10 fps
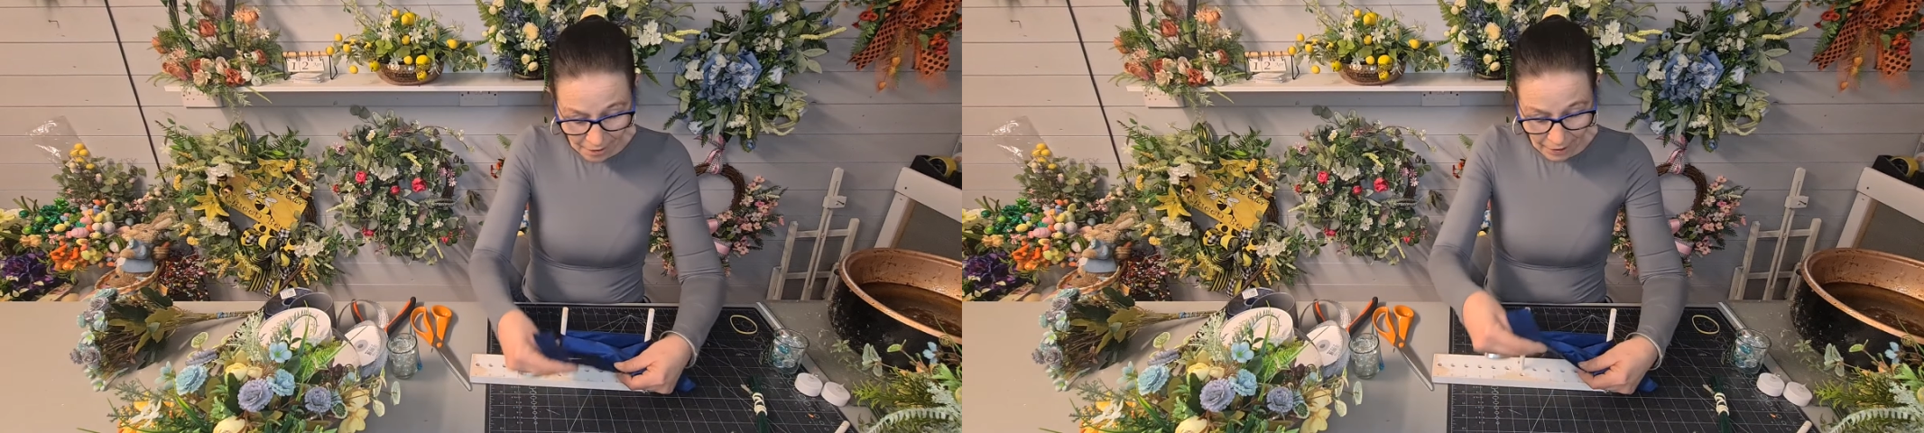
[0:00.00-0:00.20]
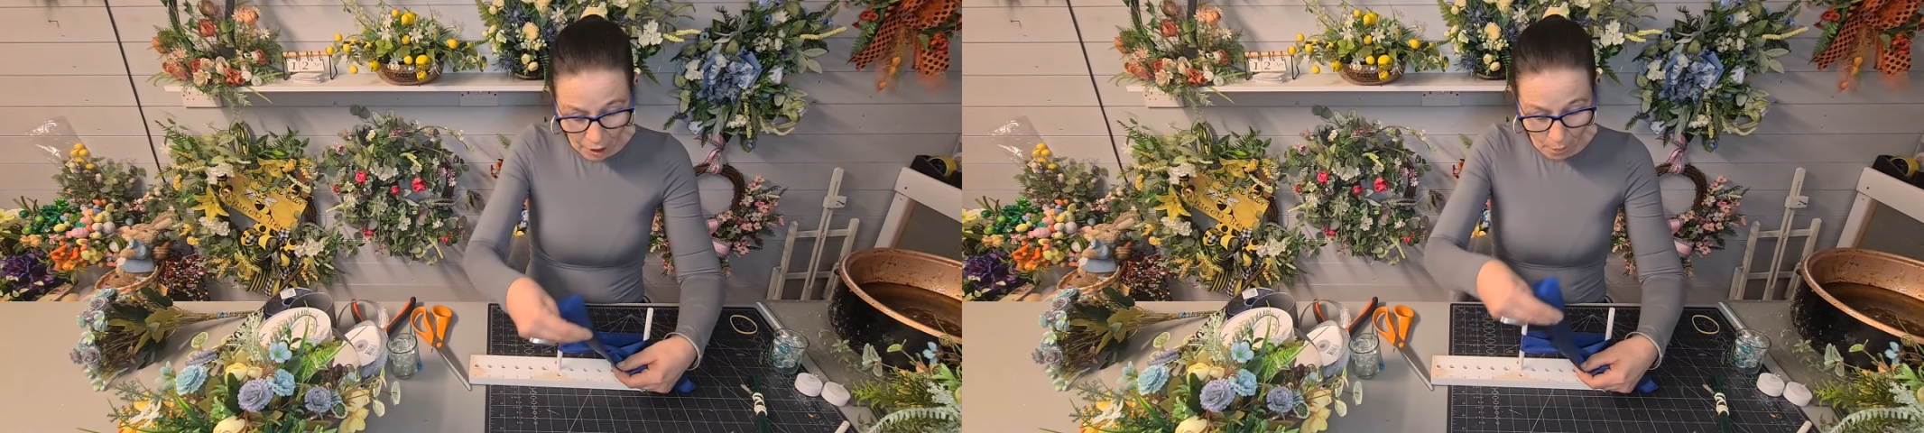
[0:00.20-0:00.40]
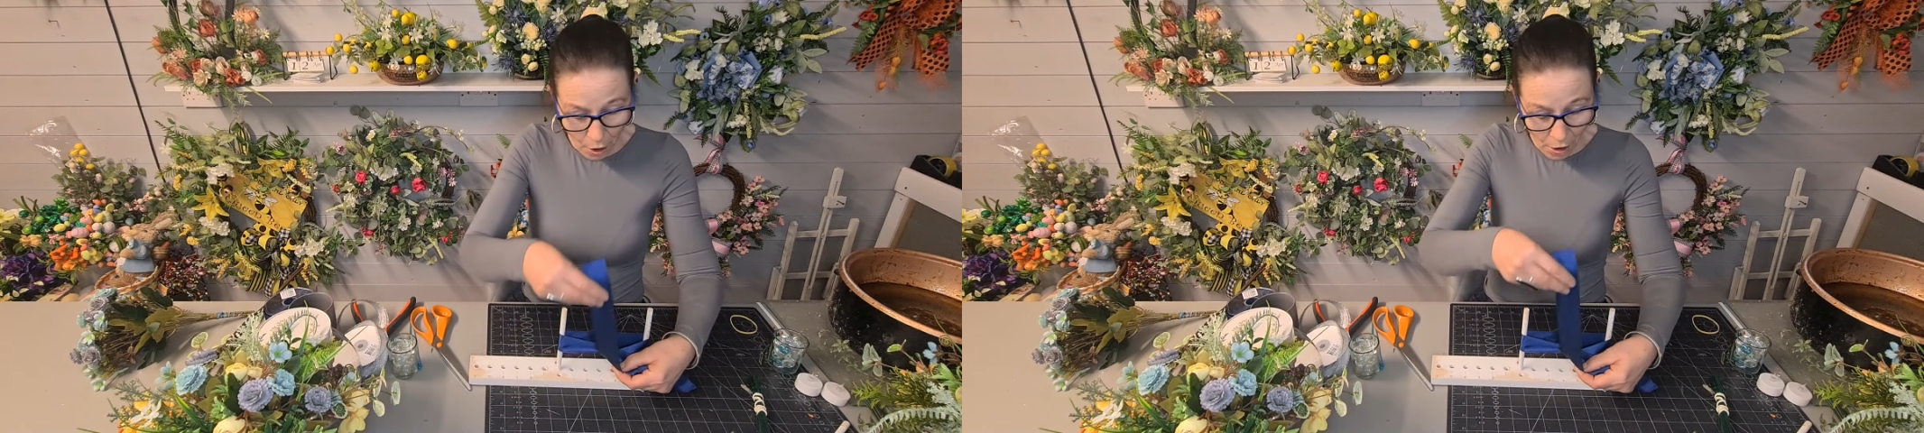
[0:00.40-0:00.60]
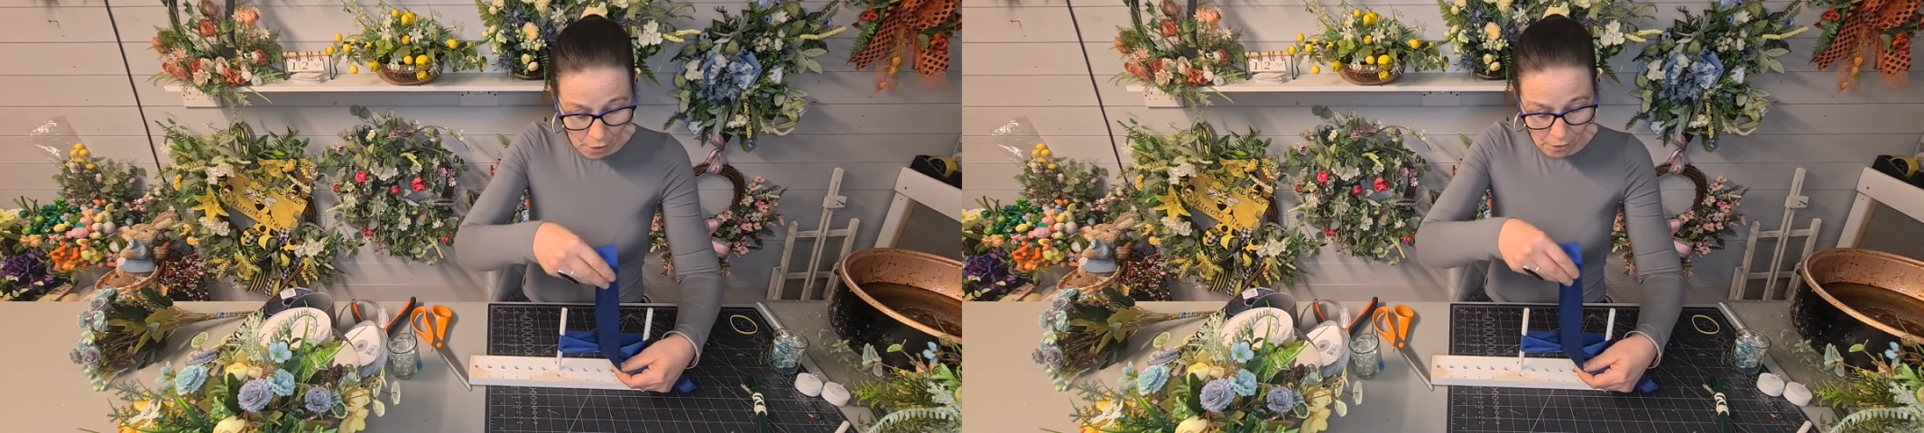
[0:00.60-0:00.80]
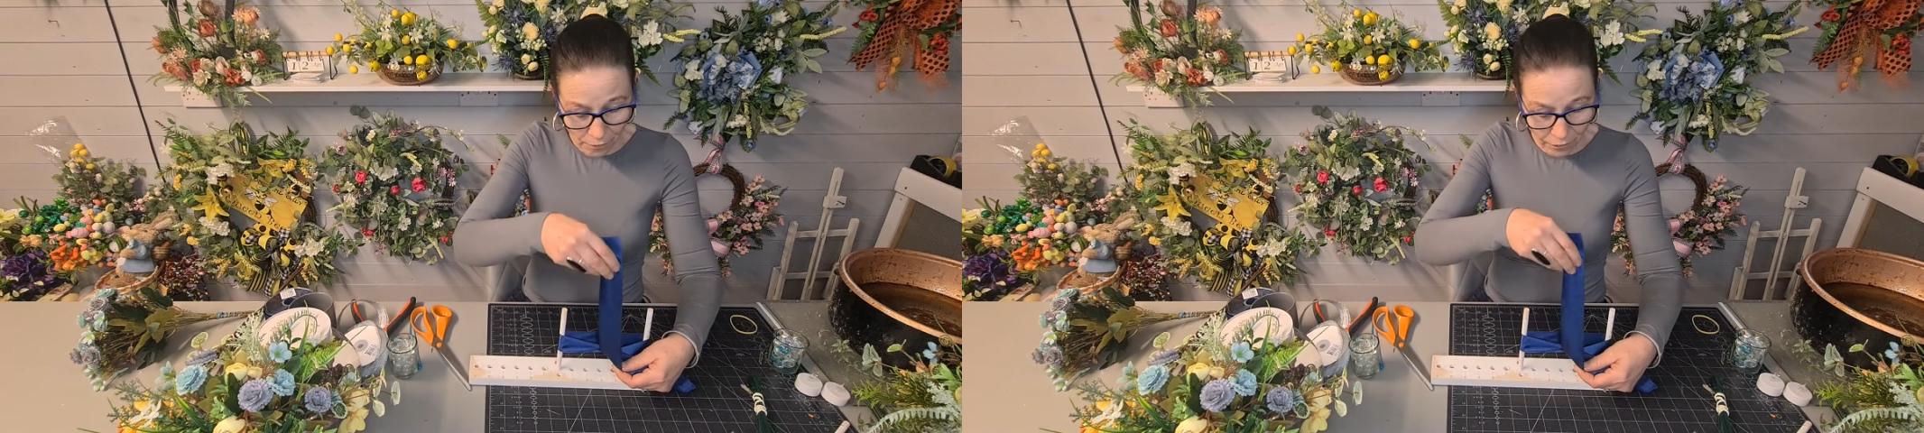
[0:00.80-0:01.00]
go
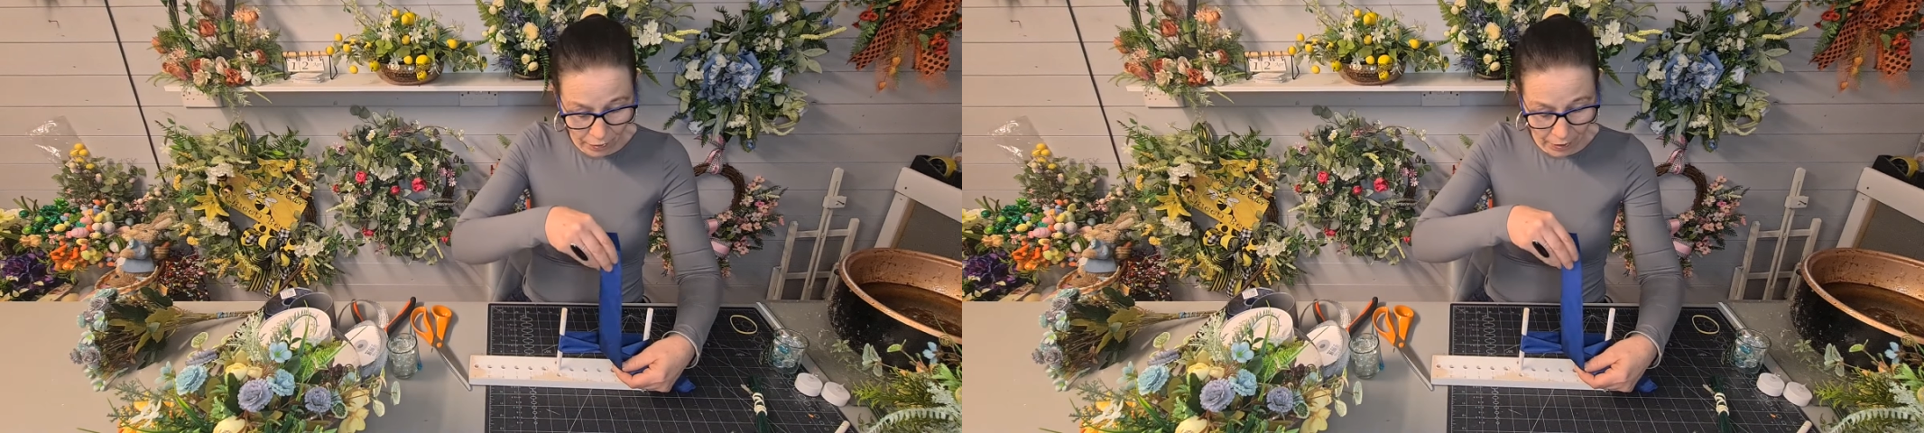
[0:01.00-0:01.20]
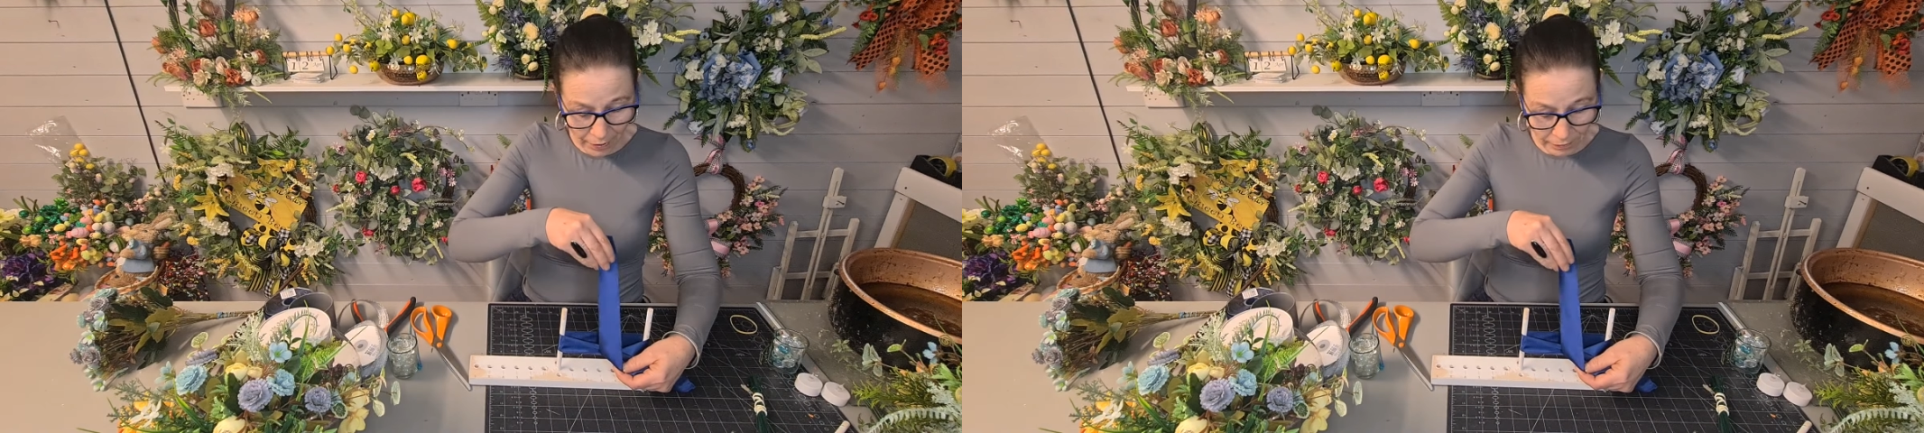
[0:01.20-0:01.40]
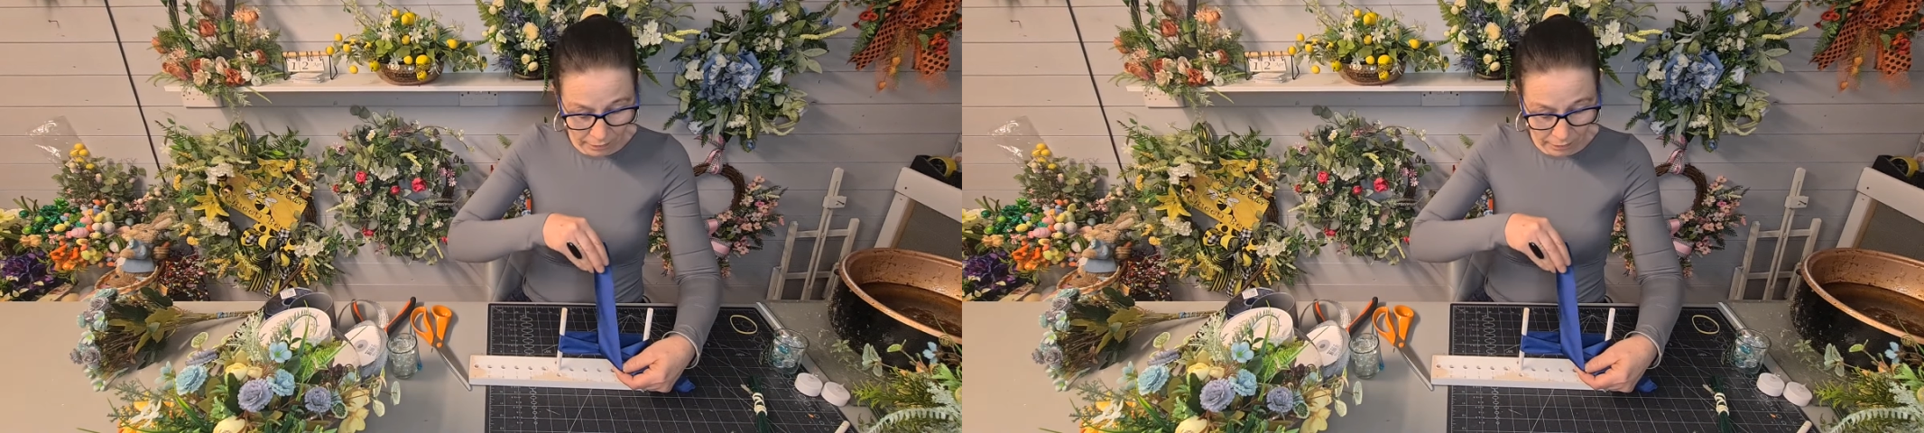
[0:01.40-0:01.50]
over